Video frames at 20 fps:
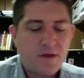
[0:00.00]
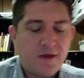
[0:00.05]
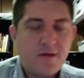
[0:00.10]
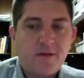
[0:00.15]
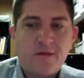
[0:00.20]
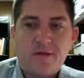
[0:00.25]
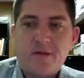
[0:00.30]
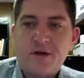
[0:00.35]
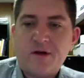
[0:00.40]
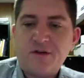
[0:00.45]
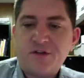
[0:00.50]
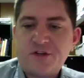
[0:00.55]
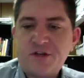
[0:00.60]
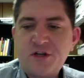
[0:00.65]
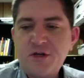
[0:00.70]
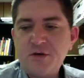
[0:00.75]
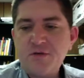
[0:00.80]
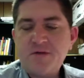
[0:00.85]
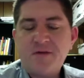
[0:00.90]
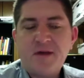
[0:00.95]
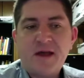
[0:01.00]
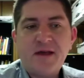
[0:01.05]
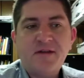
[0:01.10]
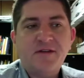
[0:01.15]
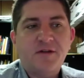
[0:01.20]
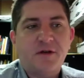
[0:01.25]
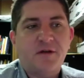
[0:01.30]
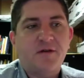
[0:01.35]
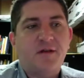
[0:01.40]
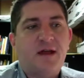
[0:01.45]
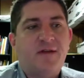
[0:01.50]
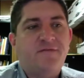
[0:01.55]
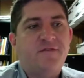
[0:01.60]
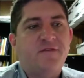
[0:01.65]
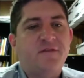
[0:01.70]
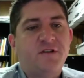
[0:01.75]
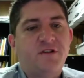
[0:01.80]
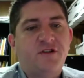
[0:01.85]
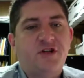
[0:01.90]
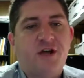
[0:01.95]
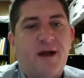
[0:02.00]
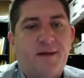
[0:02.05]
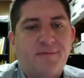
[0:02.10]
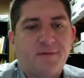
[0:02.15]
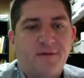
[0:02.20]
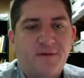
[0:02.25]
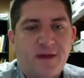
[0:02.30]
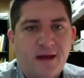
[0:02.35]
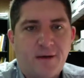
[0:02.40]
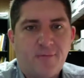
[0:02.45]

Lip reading: There's 2 things that are left in this chapter that